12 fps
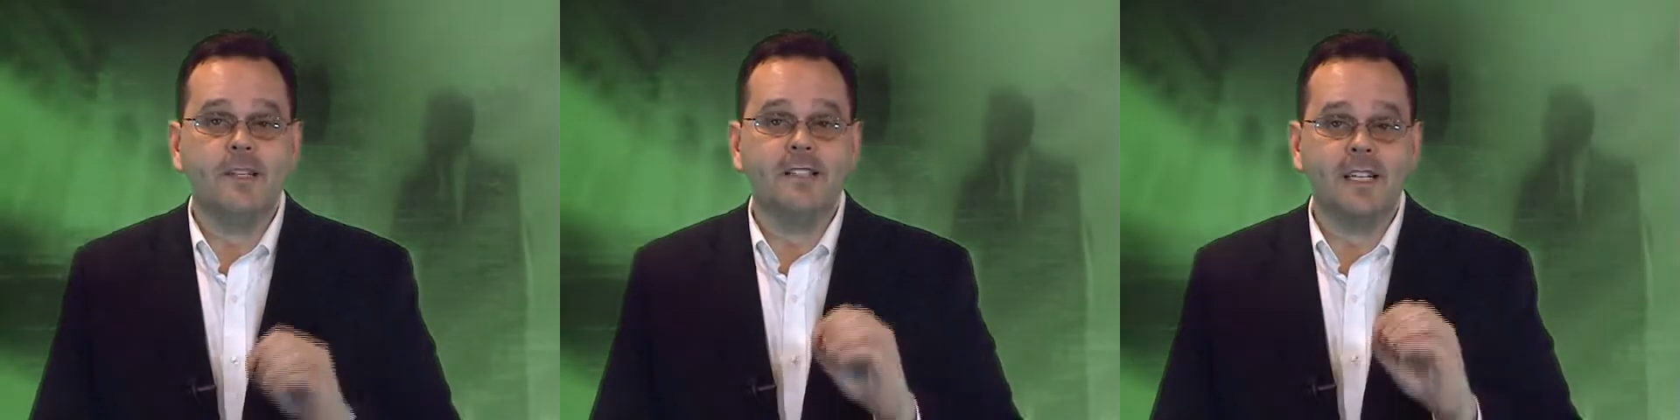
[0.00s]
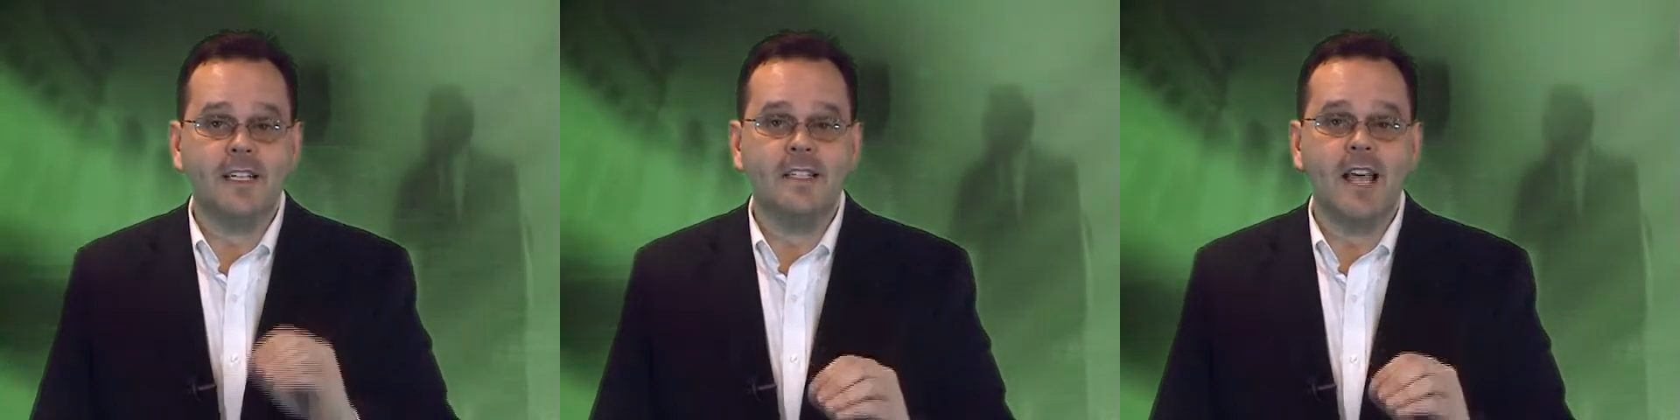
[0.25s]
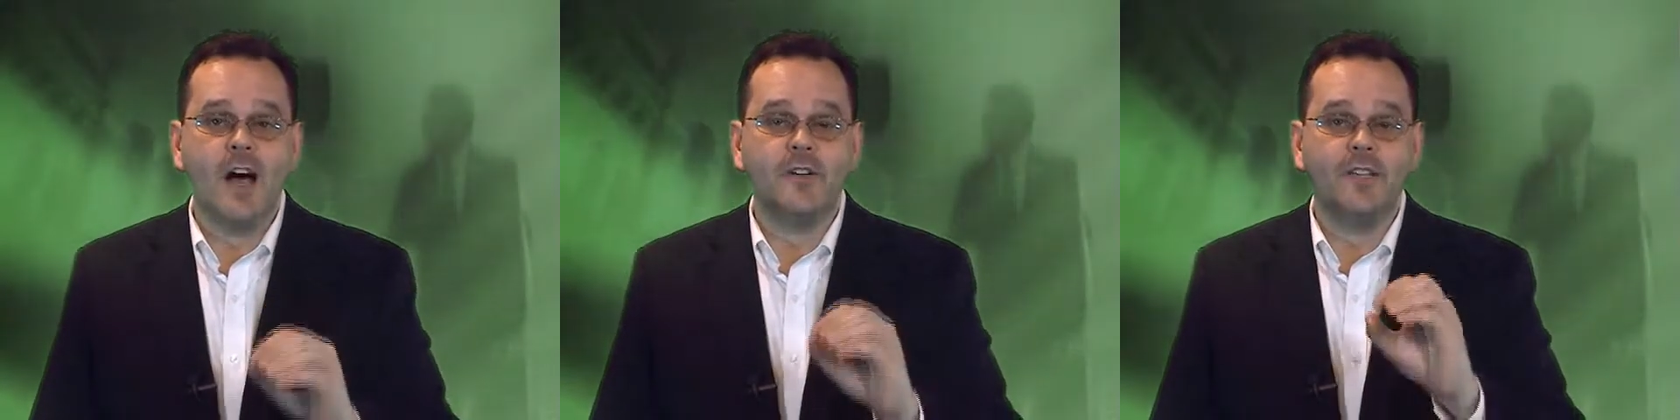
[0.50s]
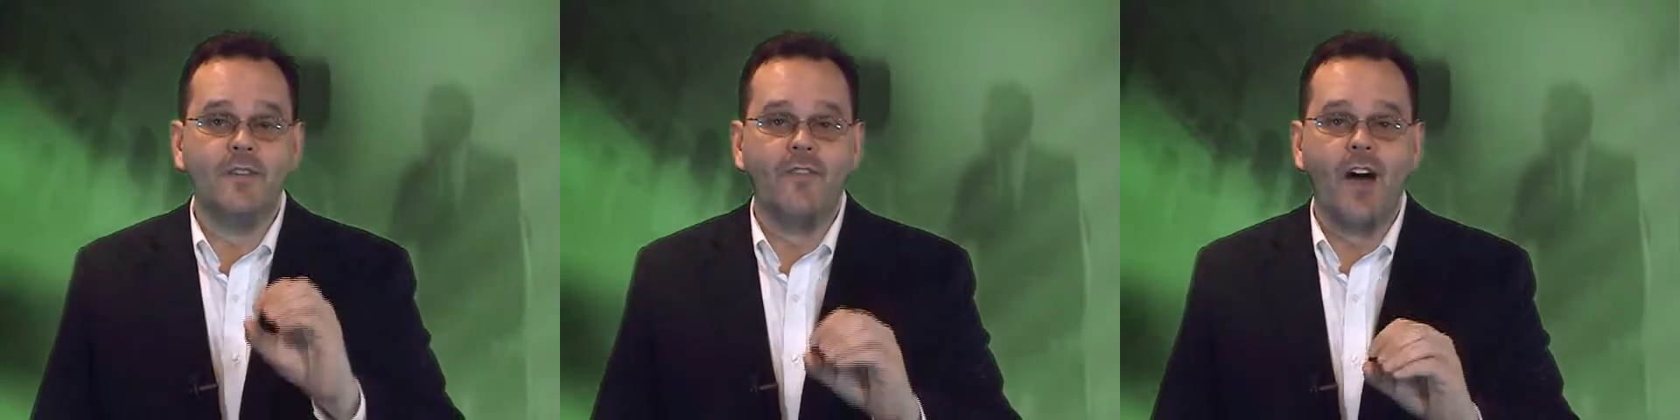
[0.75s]
to
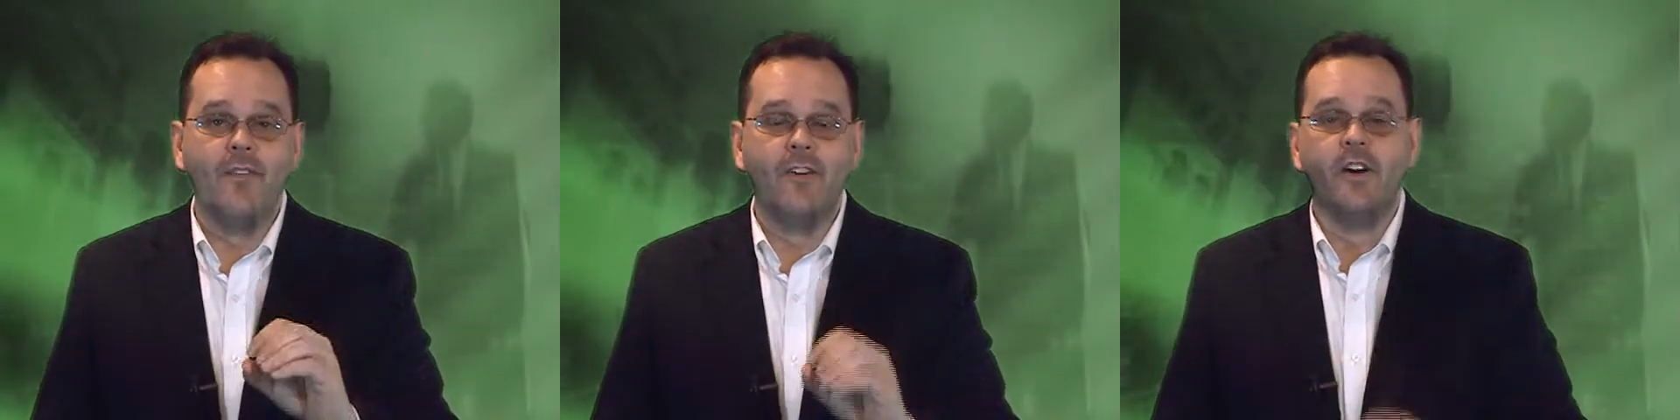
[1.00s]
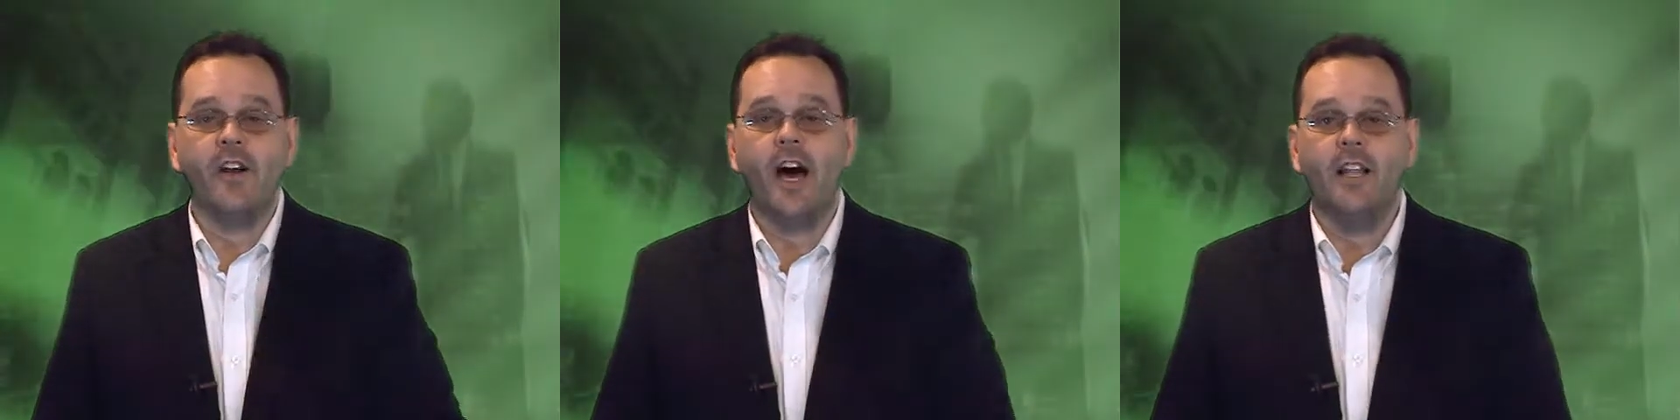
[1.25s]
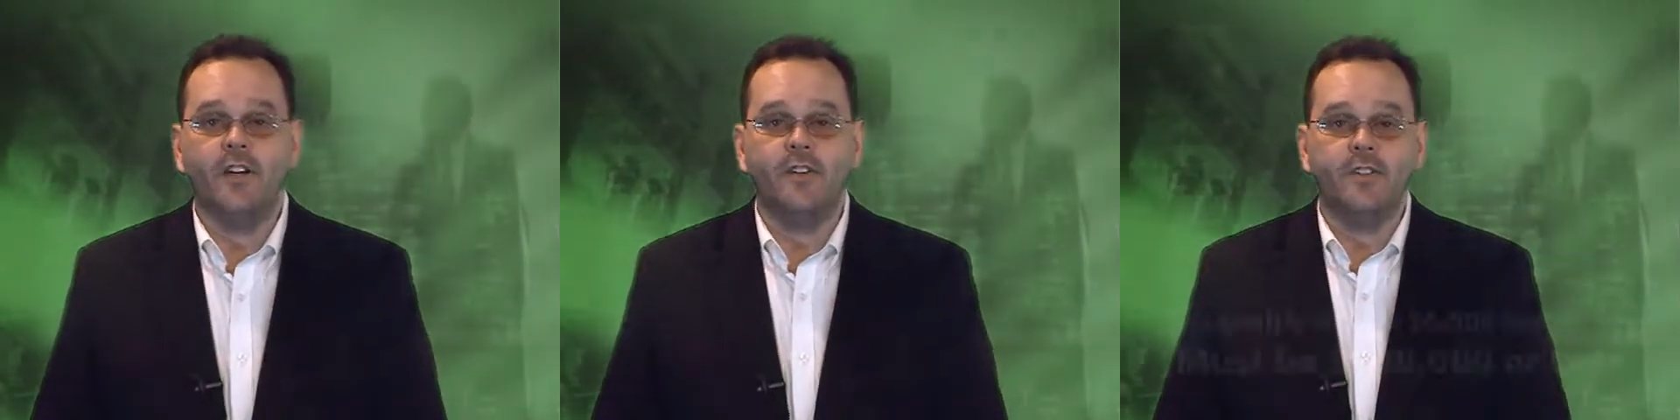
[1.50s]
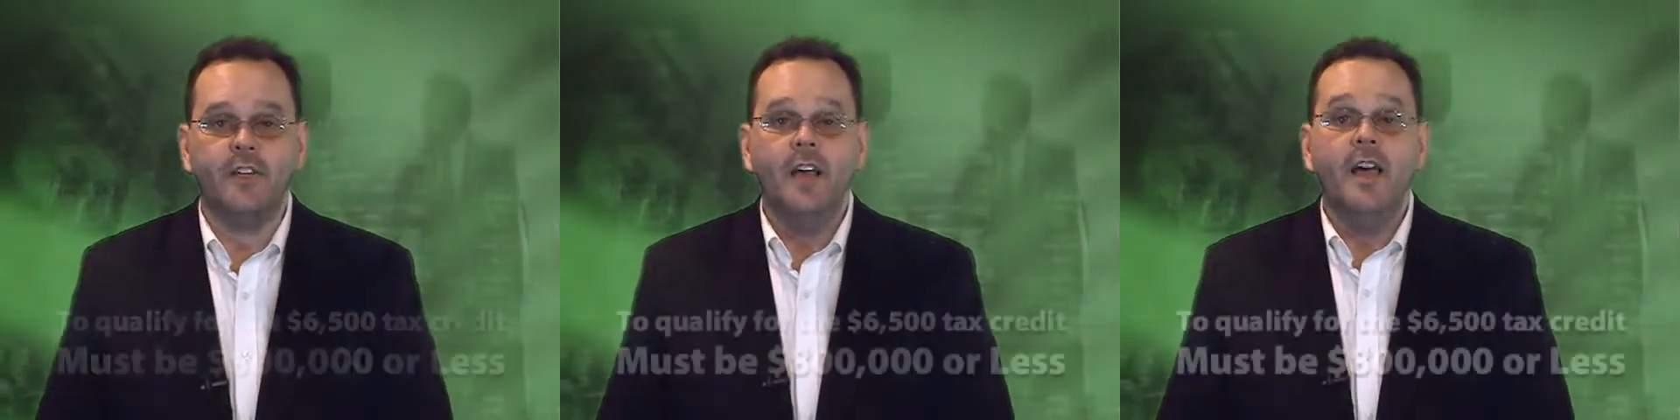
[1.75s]
$6,500.